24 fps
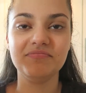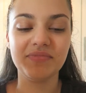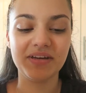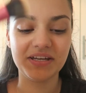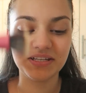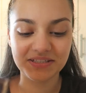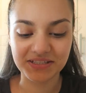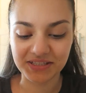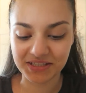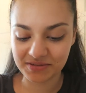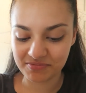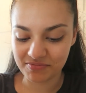
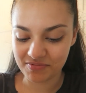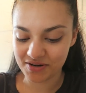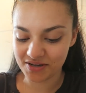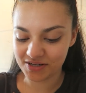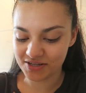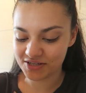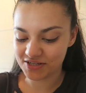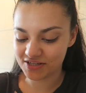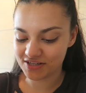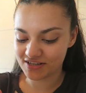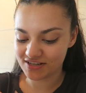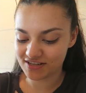Basic
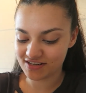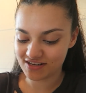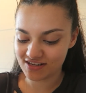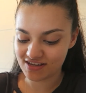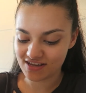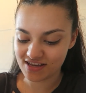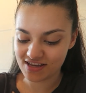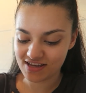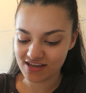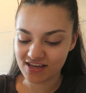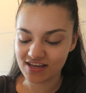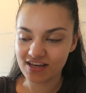brush.
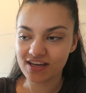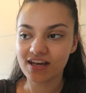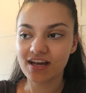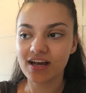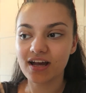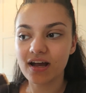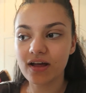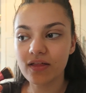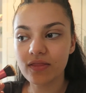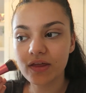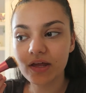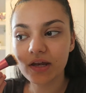
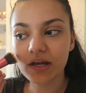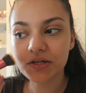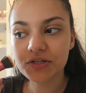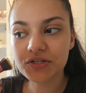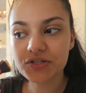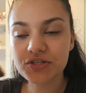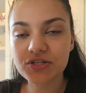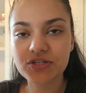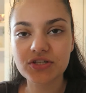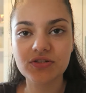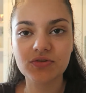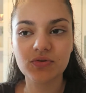And then I
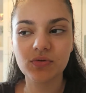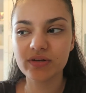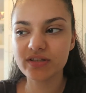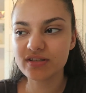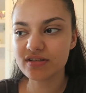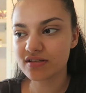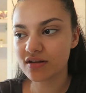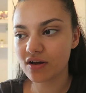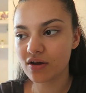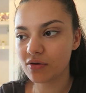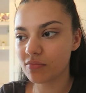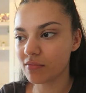just
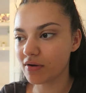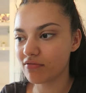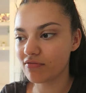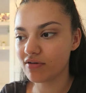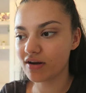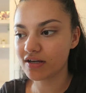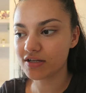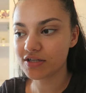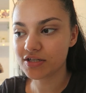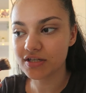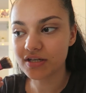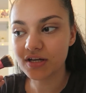always start on my
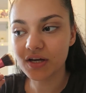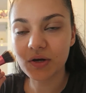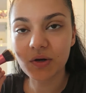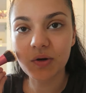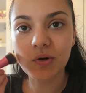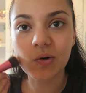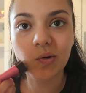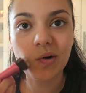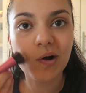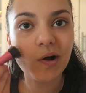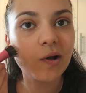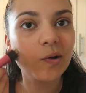right cheek, I
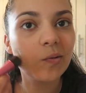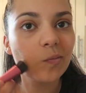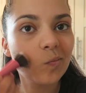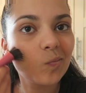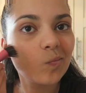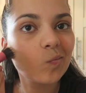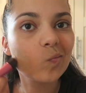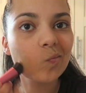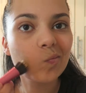don't know why.